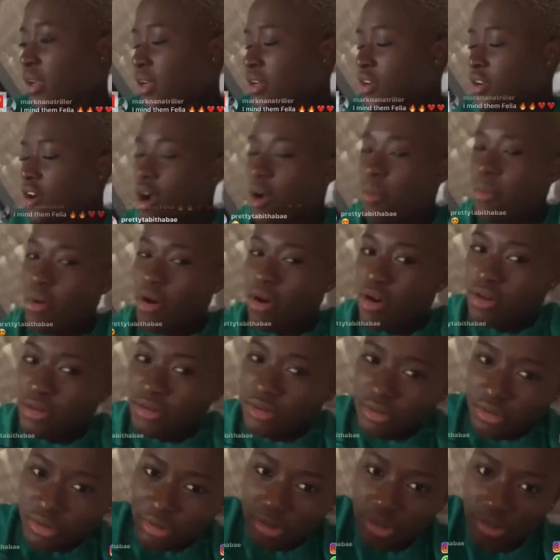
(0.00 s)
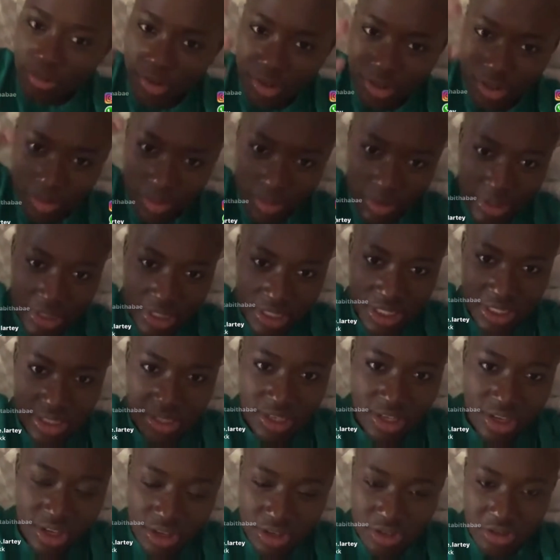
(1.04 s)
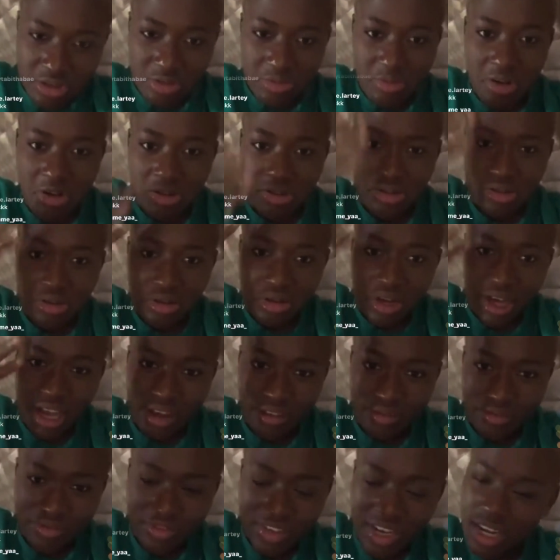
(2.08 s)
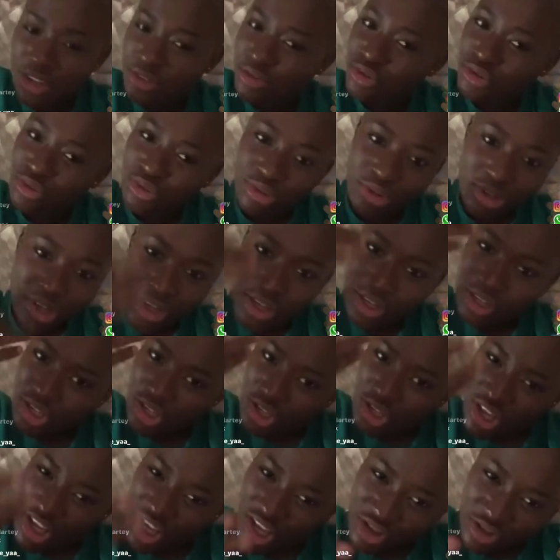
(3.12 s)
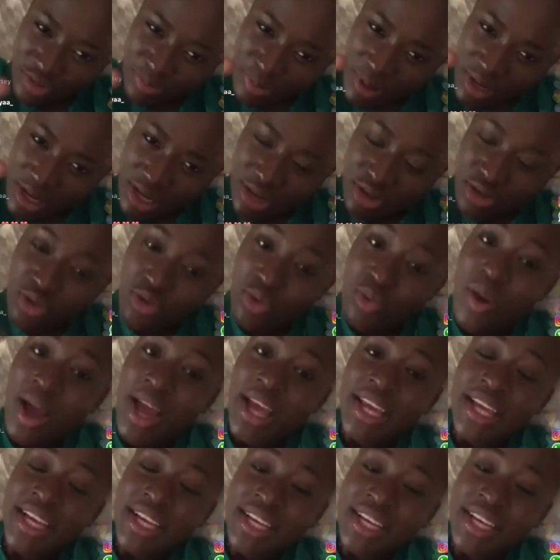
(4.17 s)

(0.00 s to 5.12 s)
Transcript: Come on, small thing. Small song I've done to is paining you. Why?